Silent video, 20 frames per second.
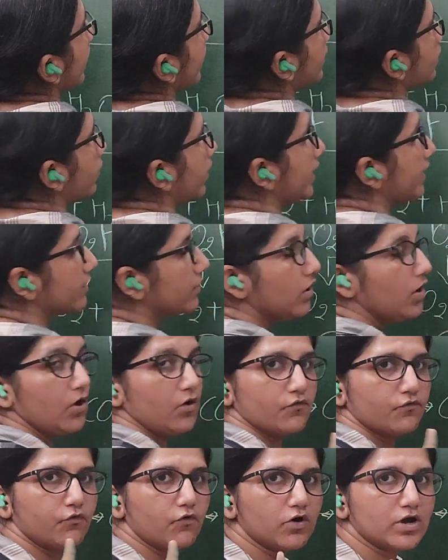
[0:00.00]
pyruvate.
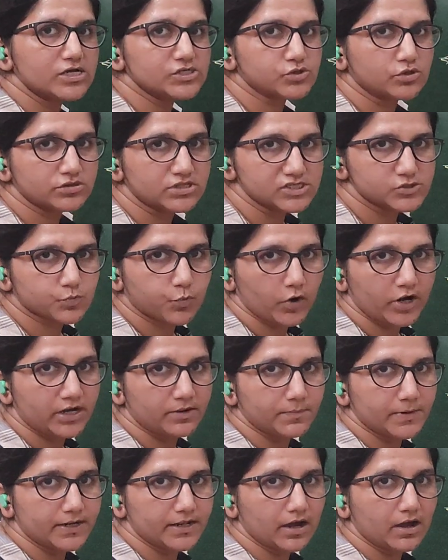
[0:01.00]
Focus on this
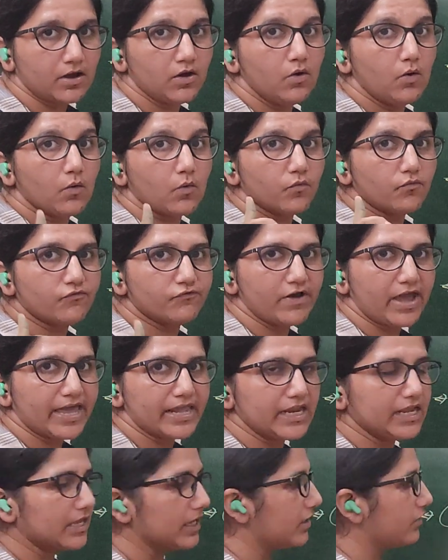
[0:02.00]
point, beta,
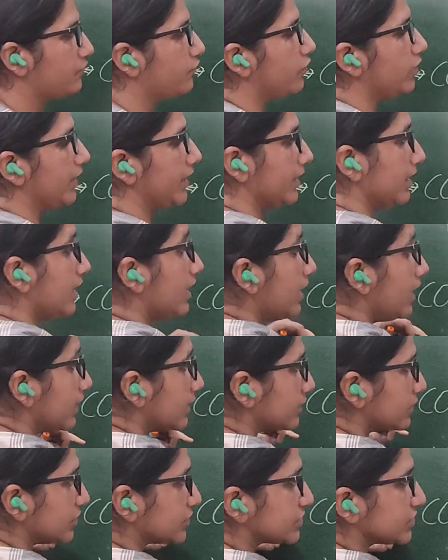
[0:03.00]
very carefully.
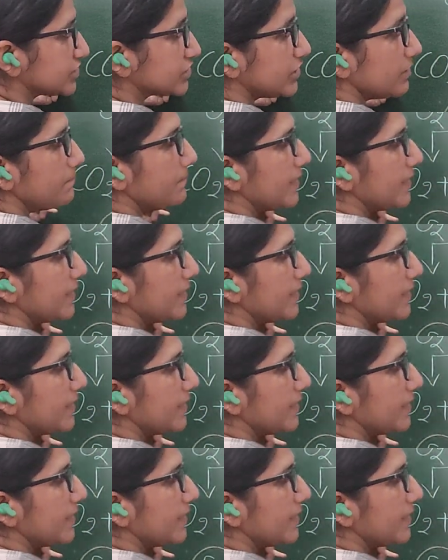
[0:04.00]
This is the